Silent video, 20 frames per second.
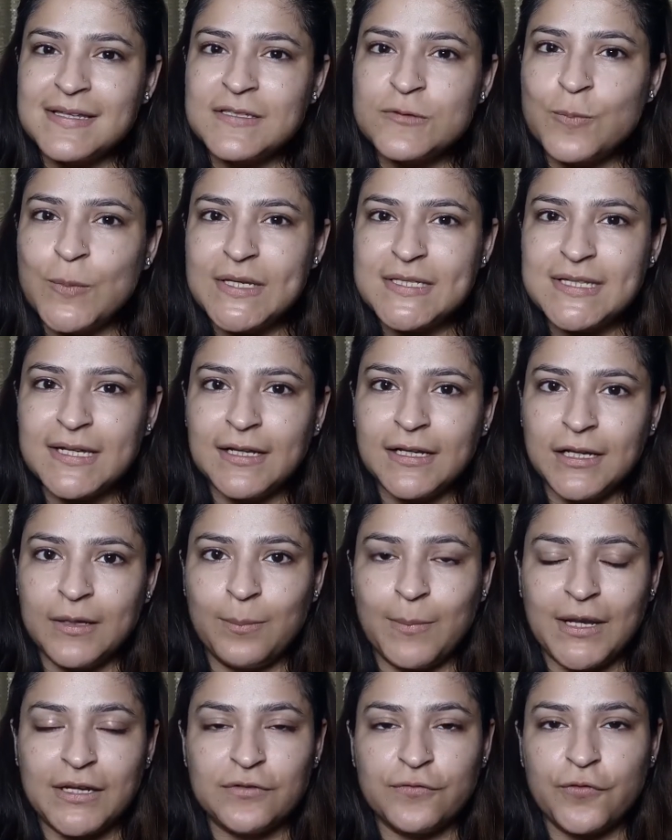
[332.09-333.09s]
is basically
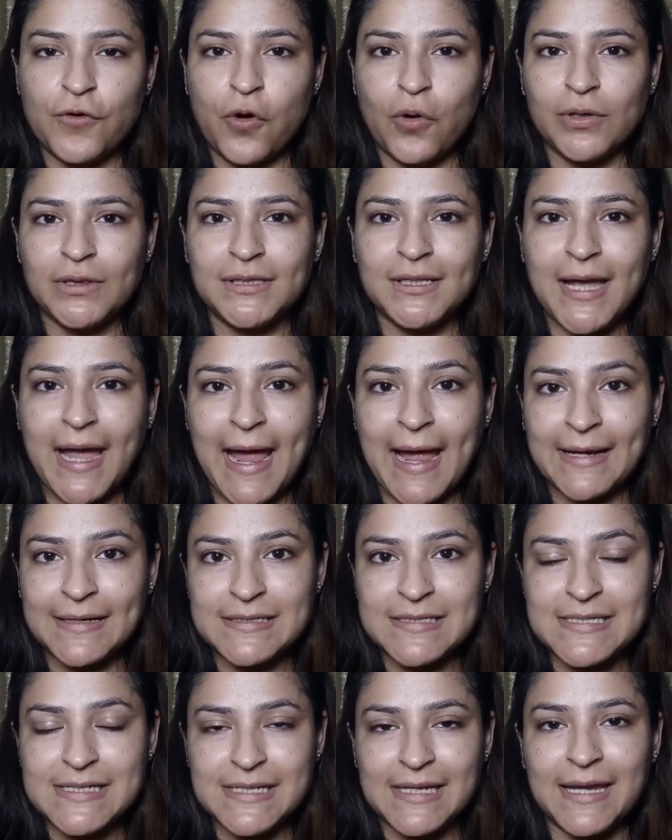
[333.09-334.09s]
meant for all the
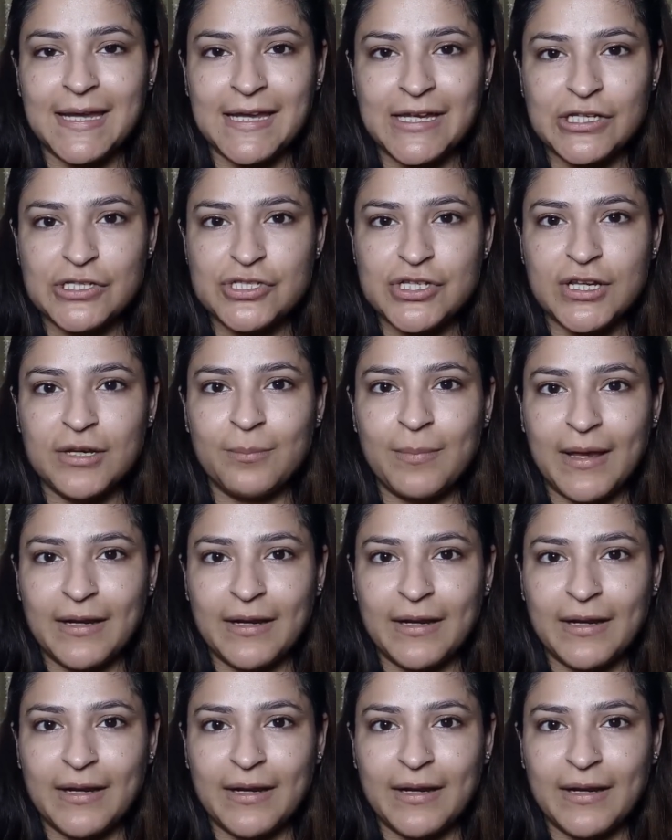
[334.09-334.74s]
anti-aging